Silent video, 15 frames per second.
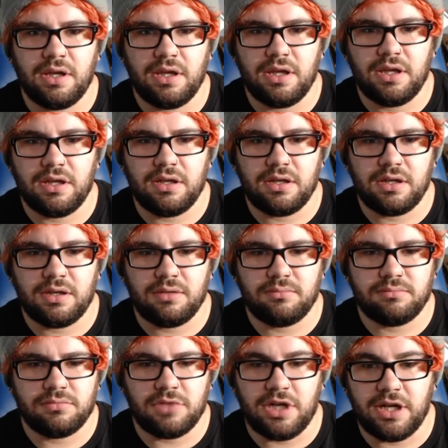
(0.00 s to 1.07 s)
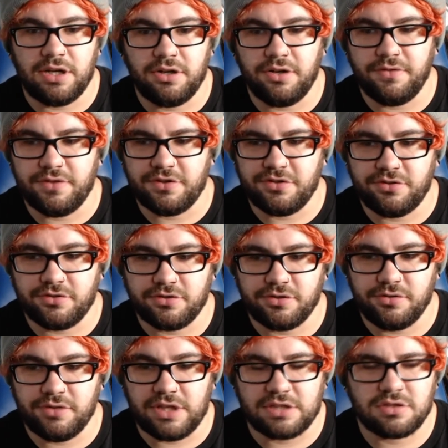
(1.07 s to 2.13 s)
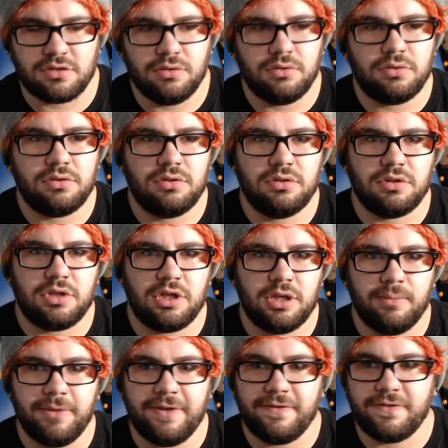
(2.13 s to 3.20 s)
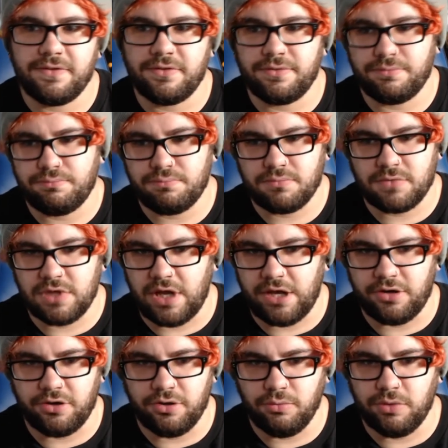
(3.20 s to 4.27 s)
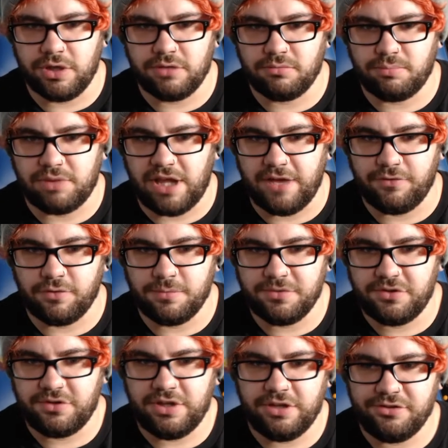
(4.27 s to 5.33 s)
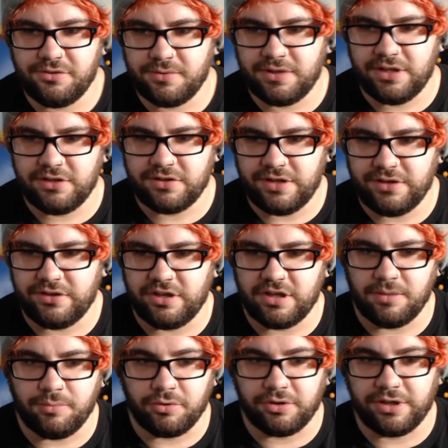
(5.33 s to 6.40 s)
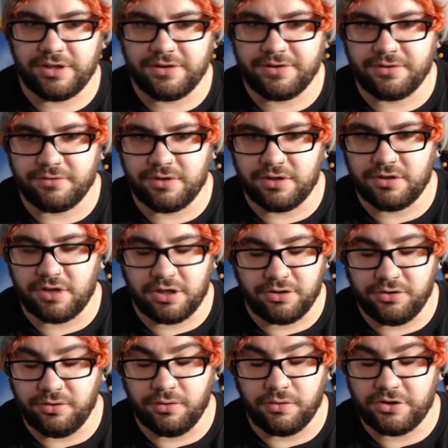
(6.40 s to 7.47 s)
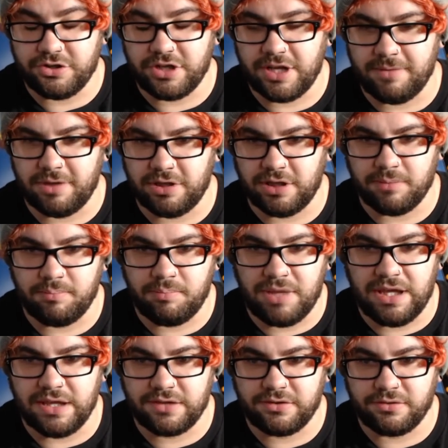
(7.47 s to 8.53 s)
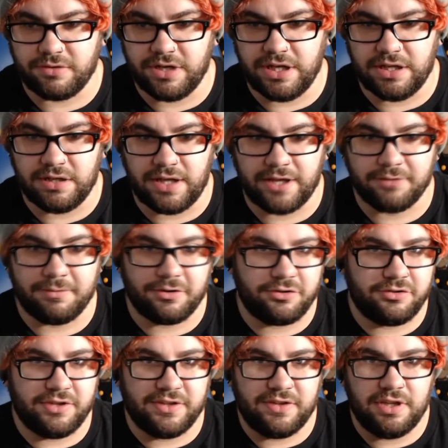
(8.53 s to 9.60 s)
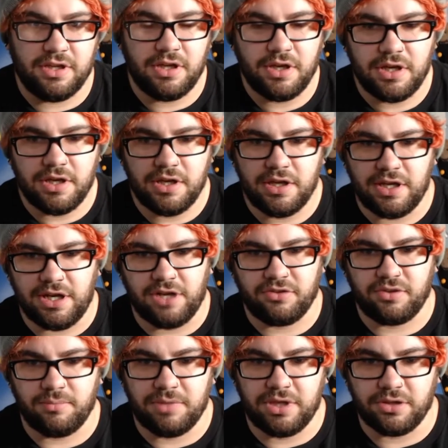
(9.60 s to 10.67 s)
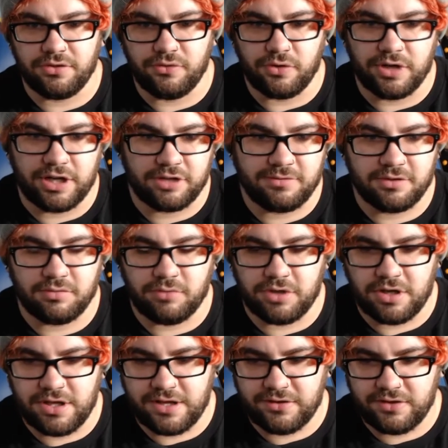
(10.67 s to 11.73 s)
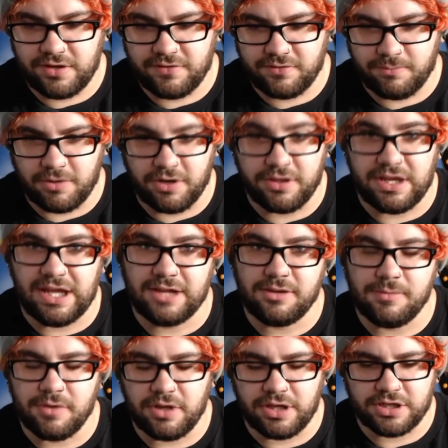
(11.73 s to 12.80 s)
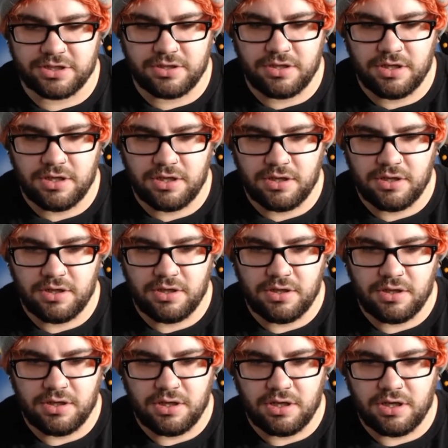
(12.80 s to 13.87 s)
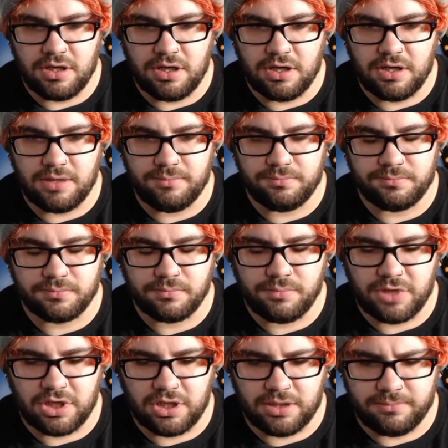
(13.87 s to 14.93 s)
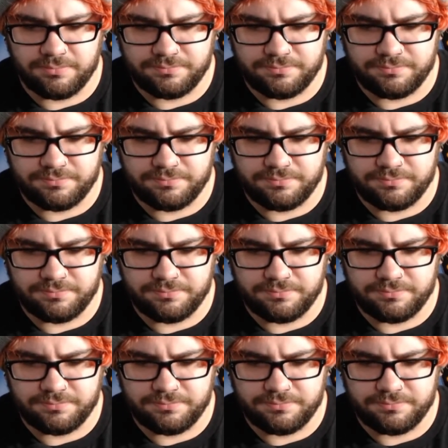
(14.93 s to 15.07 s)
And I don't know if this is true. That's cool. If I don't know what platforms this DLC released on, saying Borderlands 3 or 2 originally came out on like PS3 and Xbox 360, and now it's on PS4 and Xbox One, all that stuff, part of the Handsome collection. But